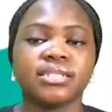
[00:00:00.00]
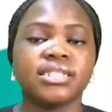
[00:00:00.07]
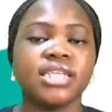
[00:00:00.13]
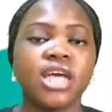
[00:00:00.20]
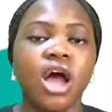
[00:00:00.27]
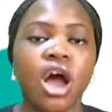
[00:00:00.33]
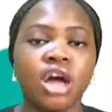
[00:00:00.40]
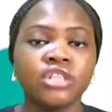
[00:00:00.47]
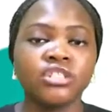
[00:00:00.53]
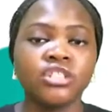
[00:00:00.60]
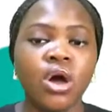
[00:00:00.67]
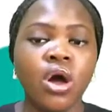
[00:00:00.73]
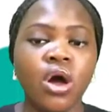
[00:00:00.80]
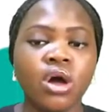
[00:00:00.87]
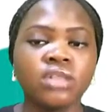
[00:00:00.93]
the
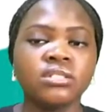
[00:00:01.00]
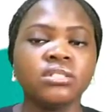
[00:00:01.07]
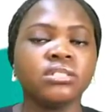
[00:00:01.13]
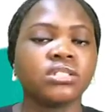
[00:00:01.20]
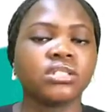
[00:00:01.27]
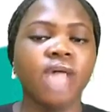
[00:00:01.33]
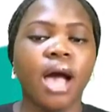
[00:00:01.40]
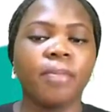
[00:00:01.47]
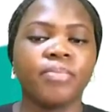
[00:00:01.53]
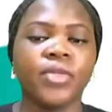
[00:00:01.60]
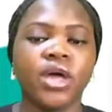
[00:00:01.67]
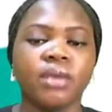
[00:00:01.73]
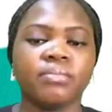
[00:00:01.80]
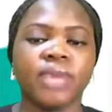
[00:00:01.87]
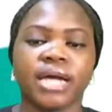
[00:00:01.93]
unknown top
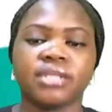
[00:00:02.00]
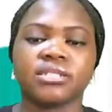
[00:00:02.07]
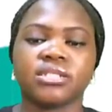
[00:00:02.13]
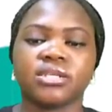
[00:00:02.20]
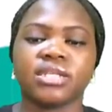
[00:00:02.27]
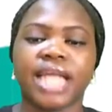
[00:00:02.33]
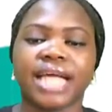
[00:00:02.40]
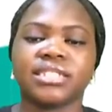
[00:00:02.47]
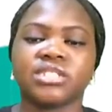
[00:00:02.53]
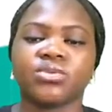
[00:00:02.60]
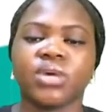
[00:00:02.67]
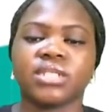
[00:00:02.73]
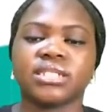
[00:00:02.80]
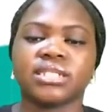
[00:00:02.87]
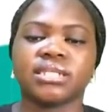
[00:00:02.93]
number. So that is
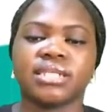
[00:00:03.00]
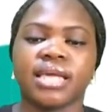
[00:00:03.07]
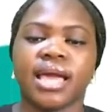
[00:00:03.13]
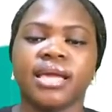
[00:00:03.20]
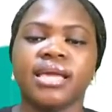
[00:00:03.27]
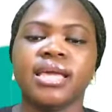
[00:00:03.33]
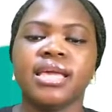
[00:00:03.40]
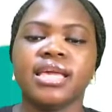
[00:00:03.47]
what is here.